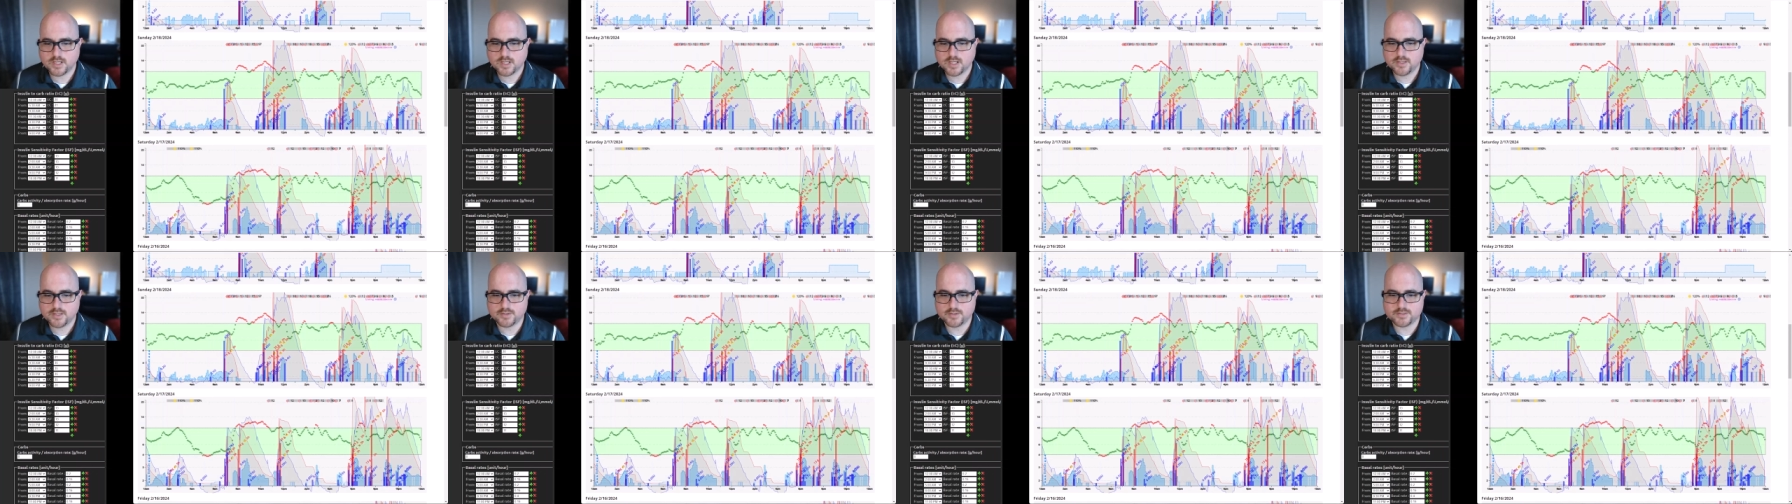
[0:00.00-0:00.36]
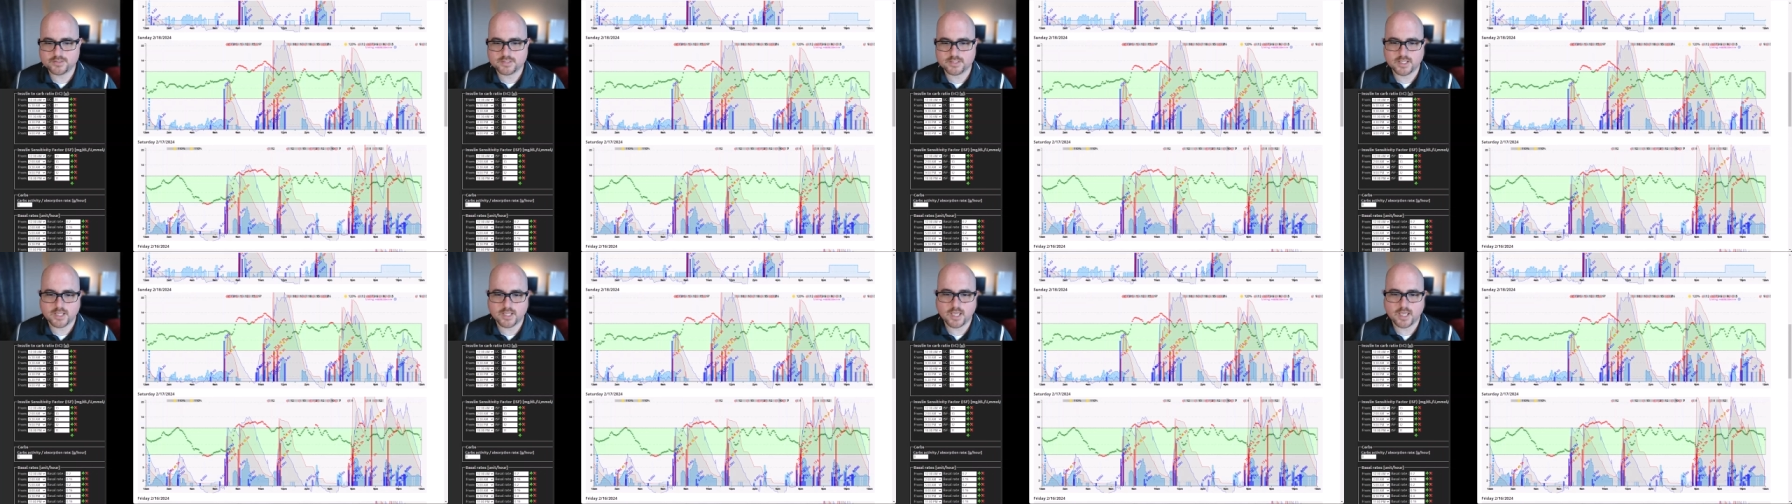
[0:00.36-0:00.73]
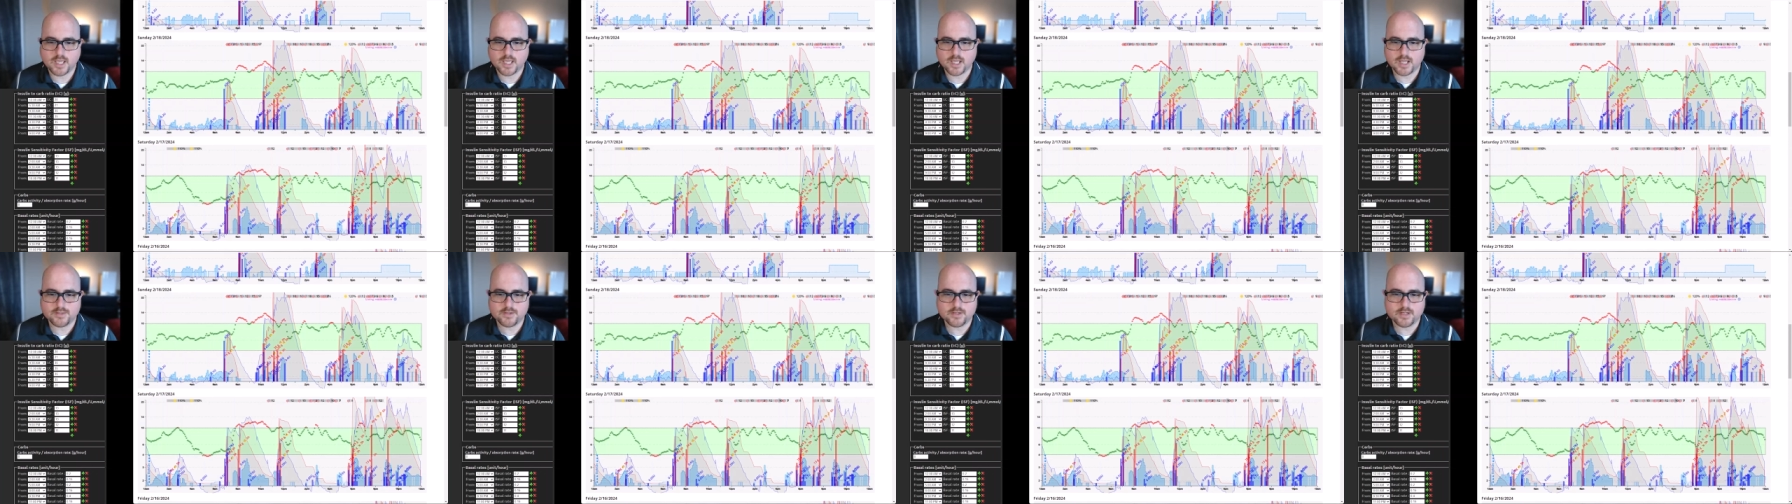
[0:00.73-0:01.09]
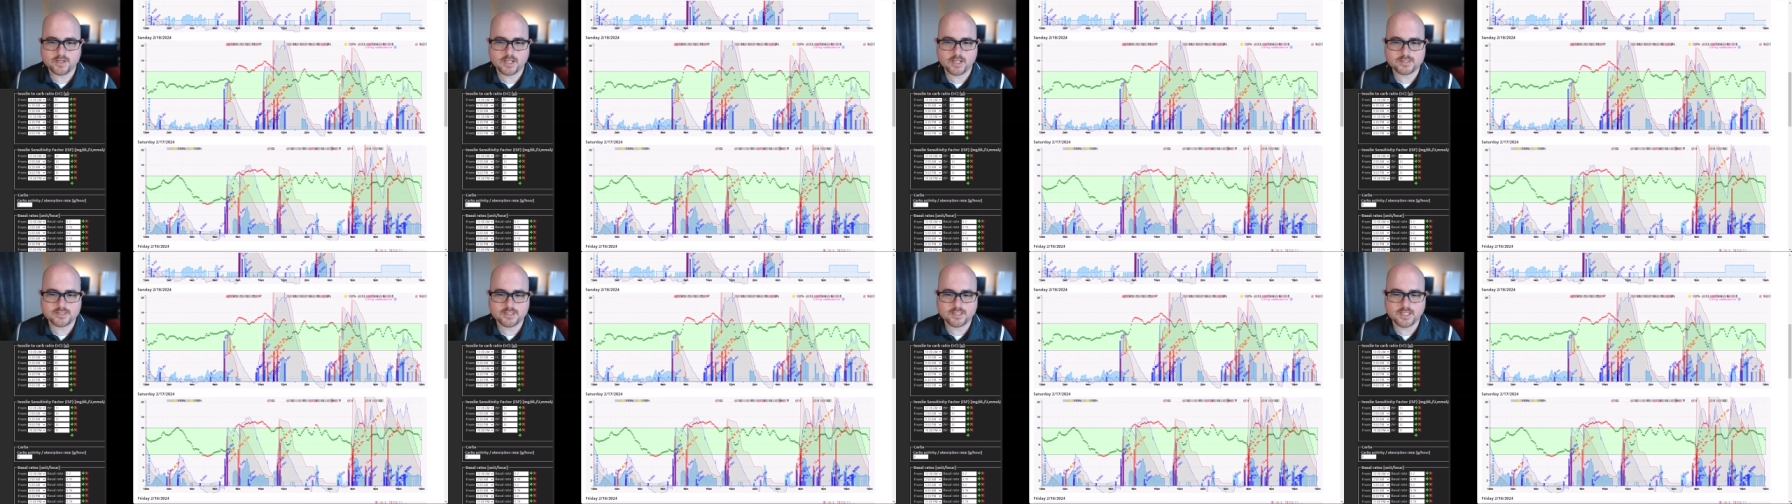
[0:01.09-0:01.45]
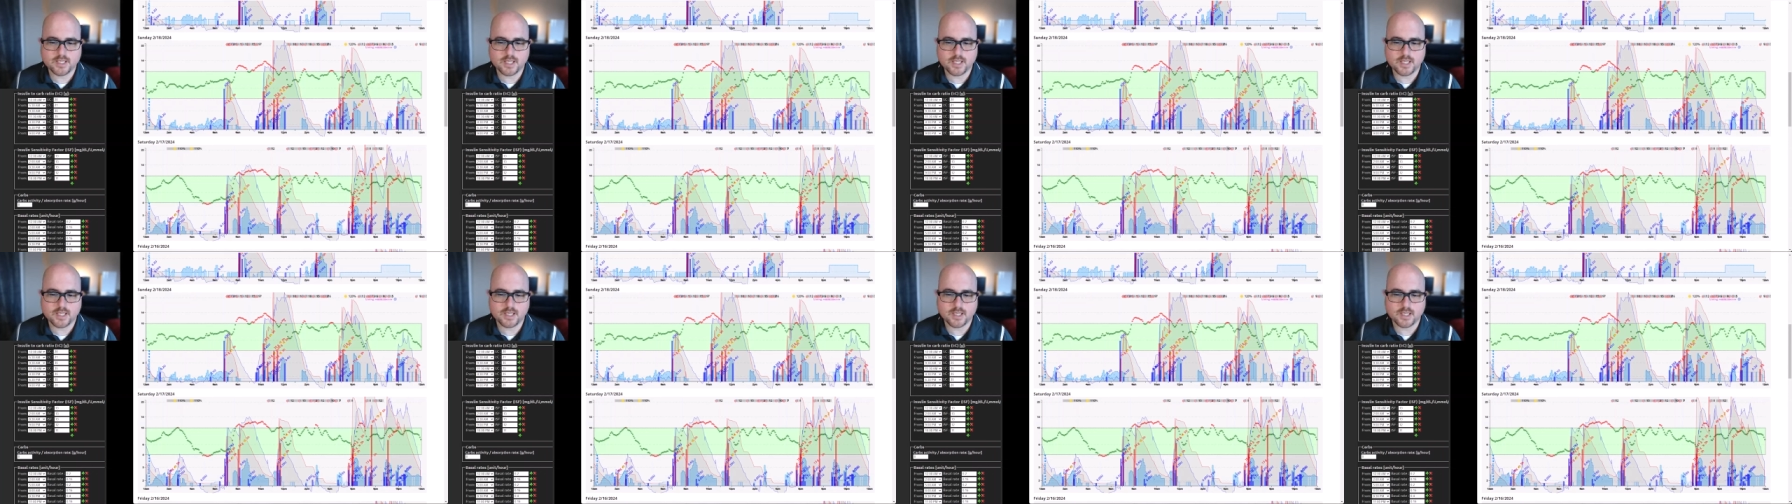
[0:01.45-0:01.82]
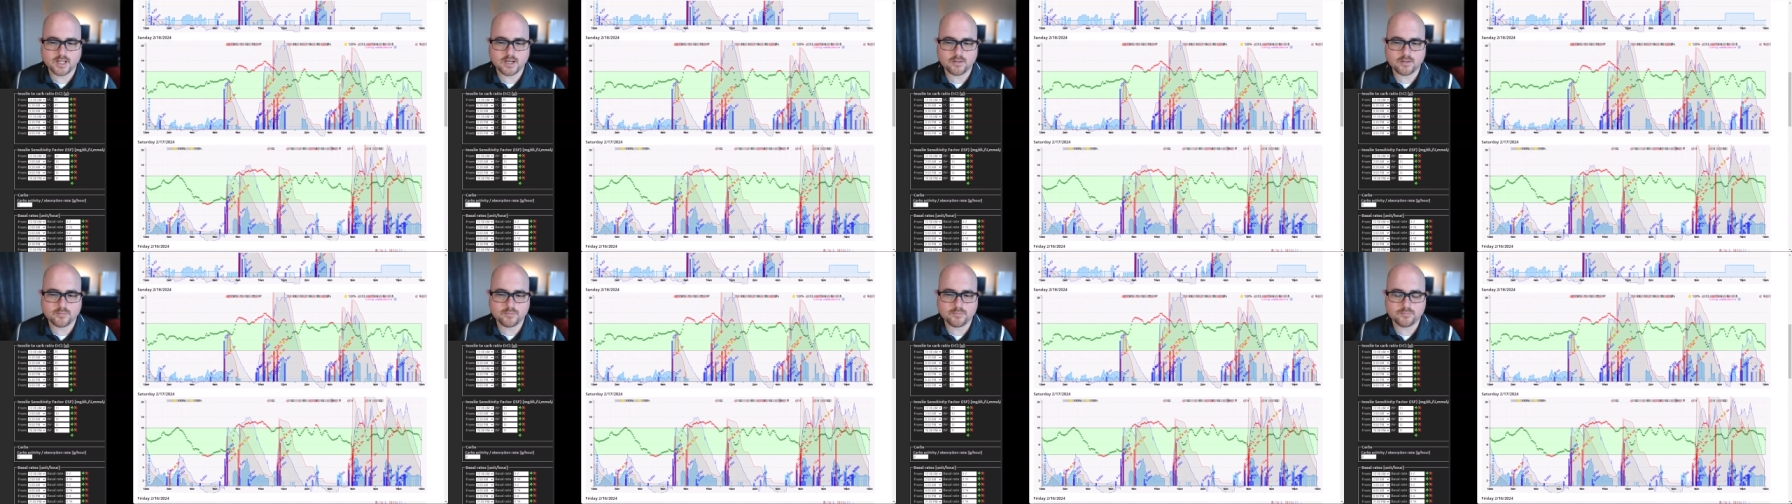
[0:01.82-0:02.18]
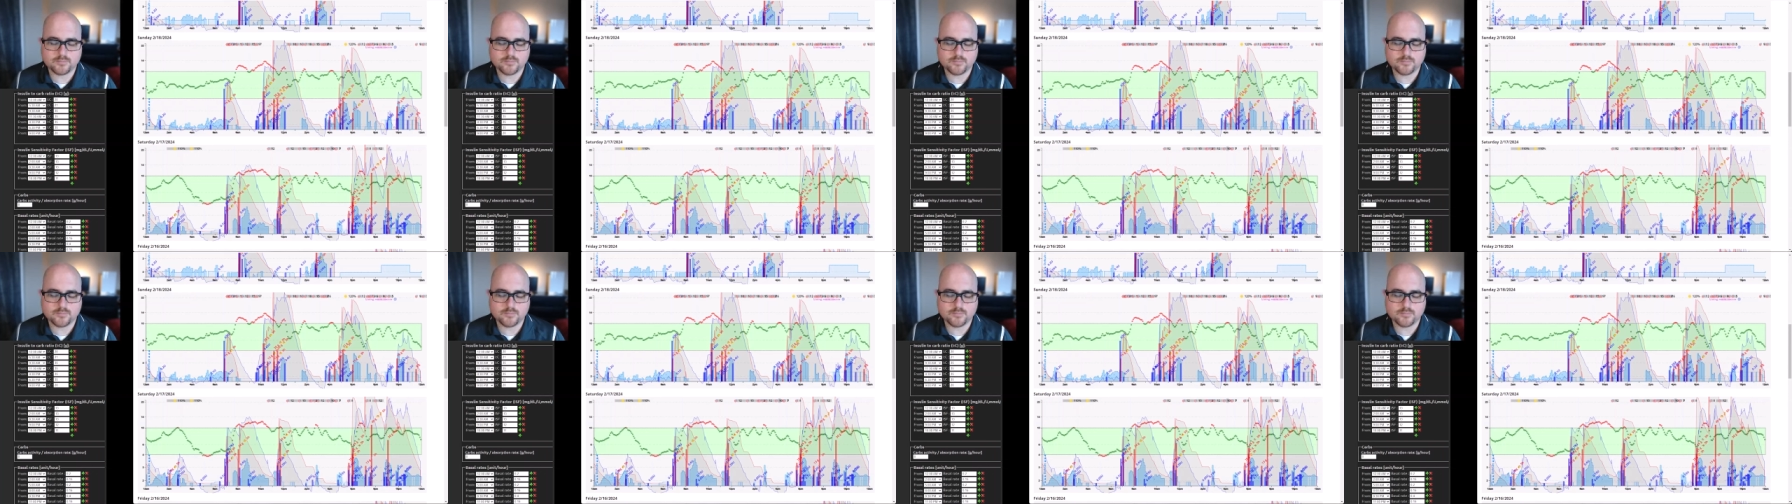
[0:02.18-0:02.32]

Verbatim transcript: they're decaying and they're not decaying at a